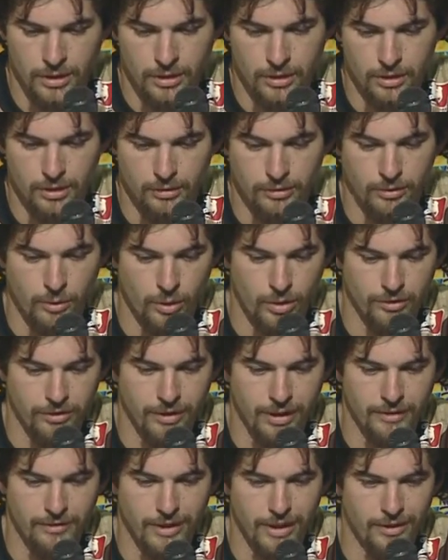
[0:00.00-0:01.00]
you know, 4 to
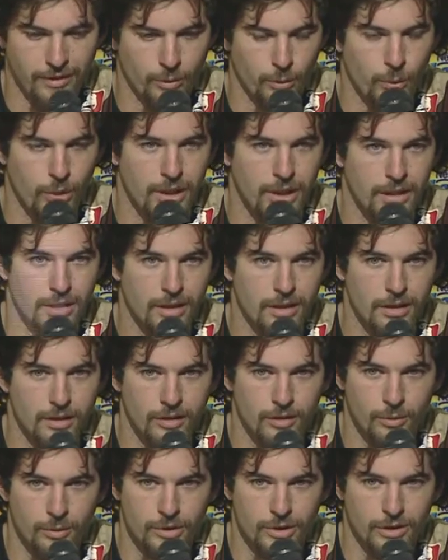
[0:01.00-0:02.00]
5 days a week,
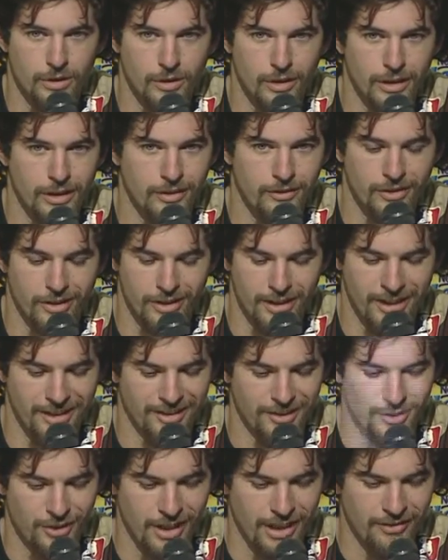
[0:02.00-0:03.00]
which only leaves the
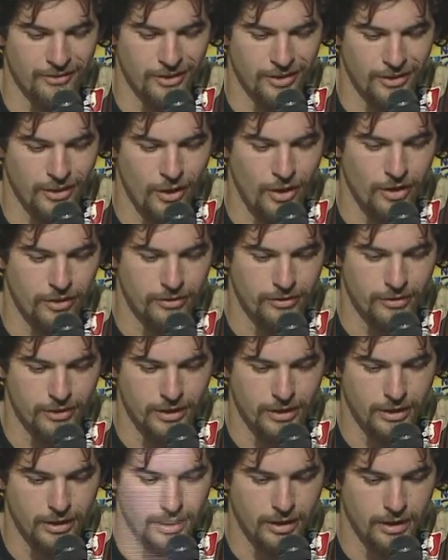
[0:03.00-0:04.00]
days traveling off,
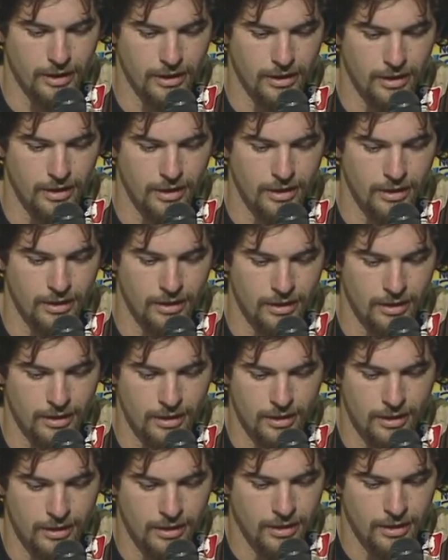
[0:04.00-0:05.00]
and you know,
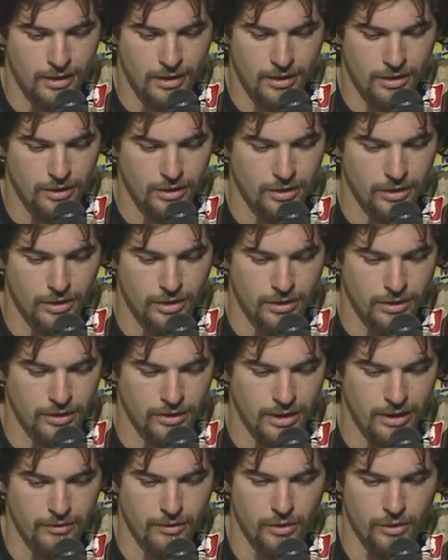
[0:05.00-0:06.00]
you
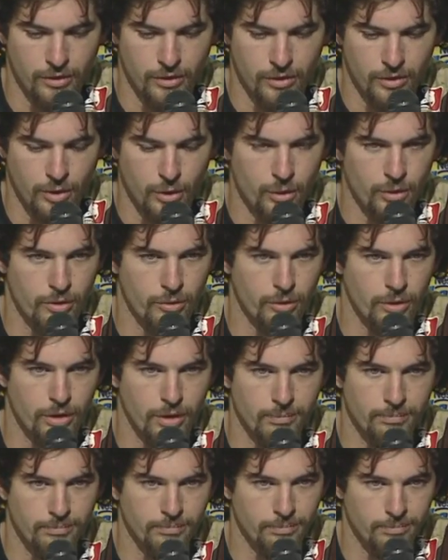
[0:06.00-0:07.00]
just have those 2 or
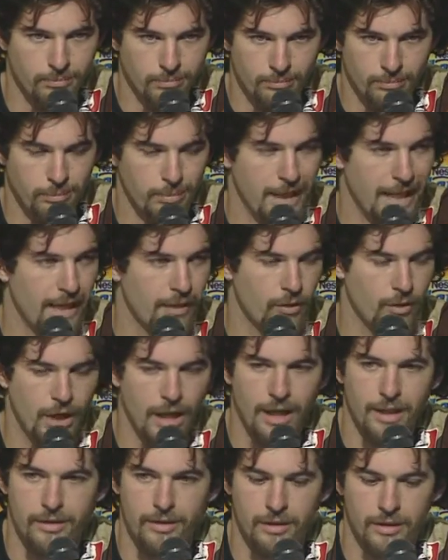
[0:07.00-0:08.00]
3 bad
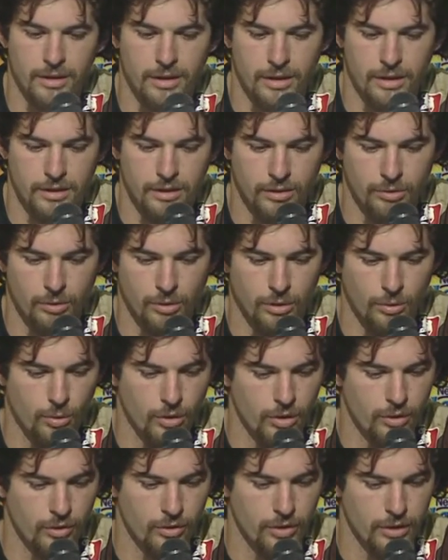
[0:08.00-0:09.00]
rides, and it just really
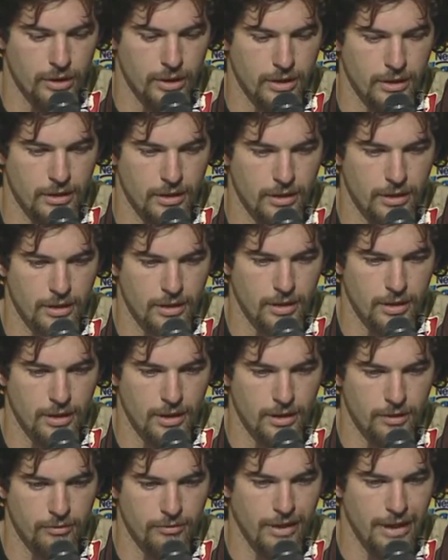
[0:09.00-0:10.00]
works on you,
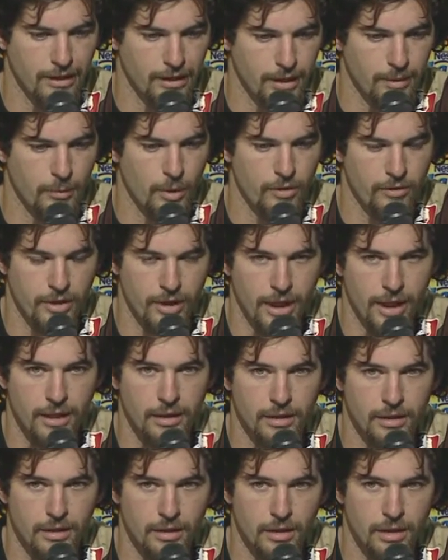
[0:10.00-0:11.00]
and finally I'm over
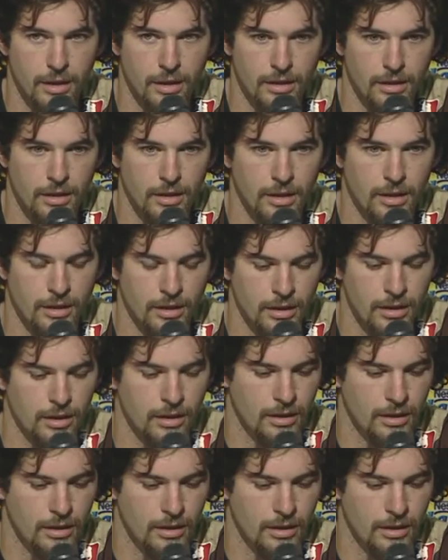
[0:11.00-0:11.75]
that, and